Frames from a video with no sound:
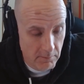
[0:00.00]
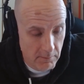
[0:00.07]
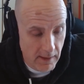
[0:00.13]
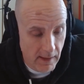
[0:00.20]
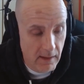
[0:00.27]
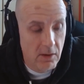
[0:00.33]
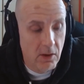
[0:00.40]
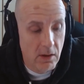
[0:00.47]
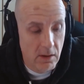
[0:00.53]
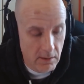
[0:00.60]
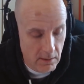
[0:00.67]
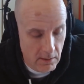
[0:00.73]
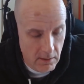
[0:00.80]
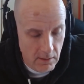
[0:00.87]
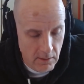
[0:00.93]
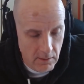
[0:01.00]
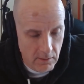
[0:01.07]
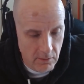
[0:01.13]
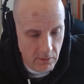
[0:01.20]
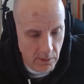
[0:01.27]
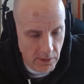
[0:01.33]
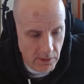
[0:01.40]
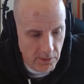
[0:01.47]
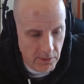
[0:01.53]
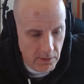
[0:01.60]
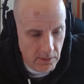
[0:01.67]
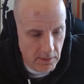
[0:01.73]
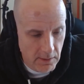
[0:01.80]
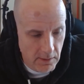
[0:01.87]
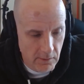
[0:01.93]
analog to what you're
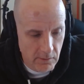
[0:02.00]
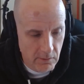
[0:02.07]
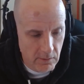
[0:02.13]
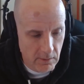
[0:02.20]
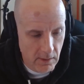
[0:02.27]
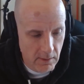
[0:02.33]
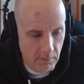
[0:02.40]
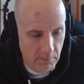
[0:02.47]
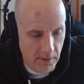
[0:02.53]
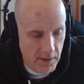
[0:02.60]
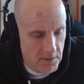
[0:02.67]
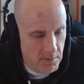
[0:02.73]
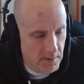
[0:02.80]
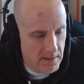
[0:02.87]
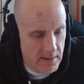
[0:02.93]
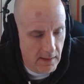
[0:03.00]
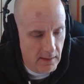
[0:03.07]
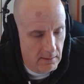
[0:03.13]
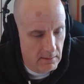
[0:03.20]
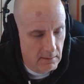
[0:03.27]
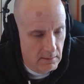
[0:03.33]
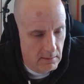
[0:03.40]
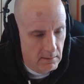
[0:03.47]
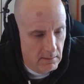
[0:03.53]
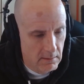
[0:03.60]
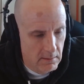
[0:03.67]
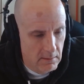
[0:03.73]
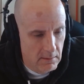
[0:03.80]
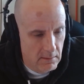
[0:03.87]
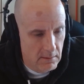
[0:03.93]
doing is PHP Stan,
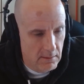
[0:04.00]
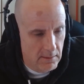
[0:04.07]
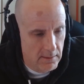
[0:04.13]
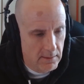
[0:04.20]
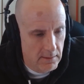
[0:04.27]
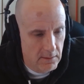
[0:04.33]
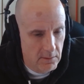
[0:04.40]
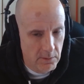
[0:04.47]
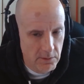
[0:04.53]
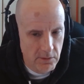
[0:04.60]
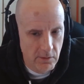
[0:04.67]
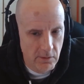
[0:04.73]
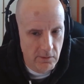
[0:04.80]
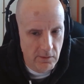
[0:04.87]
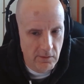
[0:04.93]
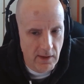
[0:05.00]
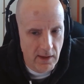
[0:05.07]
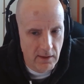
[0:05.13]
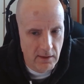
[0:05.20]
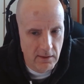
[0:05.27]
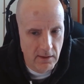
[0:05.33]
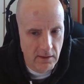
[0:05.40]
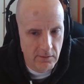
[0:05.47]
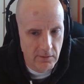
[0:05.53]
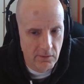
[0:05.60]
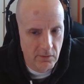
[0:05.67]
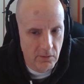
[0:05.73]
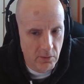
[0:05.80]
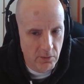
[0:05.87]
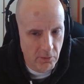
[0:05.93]
which is a static
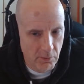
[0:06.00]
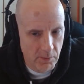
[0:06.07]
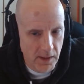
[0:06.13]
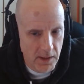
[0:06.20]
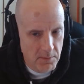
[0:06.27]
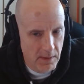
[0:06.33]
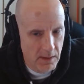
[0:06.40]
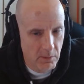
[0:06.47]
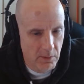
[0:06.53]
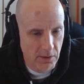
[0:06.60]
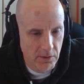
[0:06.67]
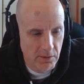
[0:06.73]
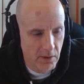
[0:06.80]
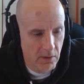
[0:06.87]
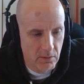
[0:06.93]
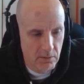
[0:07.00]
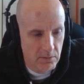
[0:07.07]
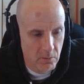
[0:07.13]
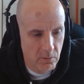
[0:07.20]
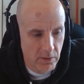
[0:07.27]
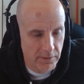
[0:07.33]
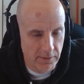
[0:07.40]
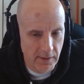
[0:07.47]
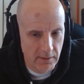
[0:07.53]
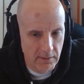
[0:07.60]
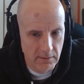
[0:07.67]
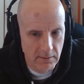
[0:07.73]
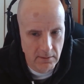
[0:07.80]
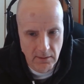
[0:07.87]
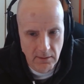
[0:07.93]
analysis tool for PHP, where you don't want that,
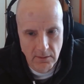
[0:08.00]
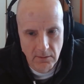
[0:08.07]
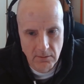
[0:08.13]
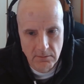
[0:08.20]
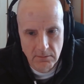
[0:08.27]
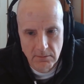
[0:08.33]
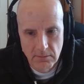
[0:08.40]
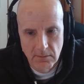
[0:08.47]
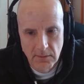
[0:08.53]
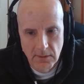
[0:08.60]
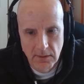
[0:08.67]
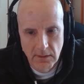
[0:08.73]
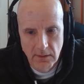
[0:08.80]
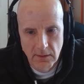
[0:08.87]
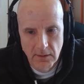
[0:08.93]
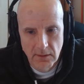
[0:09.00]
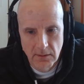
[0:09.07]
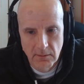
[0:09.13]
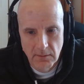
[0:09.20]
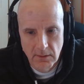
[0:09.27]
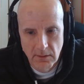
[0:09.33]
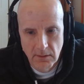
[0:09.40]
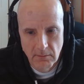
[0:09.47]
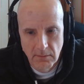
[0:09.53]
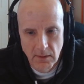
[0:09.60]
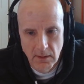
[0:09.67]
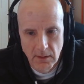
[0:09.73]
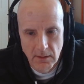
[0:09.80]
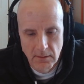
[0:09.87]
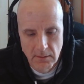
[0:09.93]
in
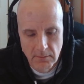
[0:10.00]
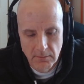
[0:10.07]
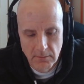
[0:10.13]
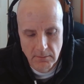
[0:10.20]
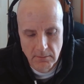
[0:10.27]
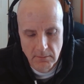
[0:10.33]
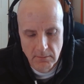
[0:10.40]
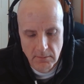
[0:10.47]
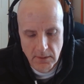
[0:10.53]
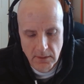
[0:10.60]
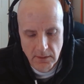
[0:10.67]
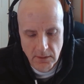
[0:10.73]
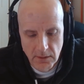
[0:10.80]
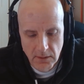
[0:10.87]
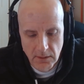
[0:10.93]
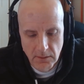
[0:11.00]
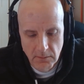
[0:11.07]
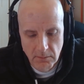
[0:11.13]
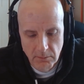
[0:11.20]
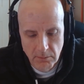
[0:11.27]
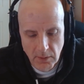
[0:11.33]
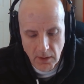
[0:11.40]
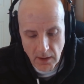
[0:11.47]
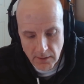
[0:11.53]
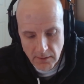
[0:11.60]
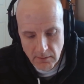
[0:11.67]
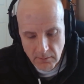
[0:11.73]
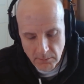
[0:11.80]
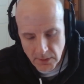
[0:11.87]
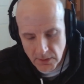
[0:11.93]
uh, your
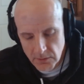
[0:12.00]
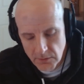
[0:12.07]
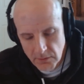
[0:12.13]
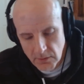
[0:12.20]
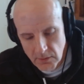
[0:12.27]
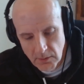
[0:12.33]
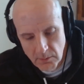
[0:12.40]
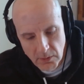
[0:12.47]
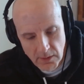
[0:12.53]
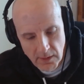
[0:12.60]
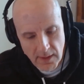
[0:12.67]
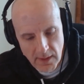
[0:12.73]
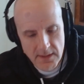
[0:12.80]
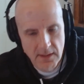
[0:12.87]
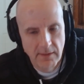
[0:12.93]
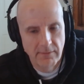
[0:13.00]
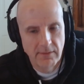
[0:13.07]
prod build, so you put it as a dev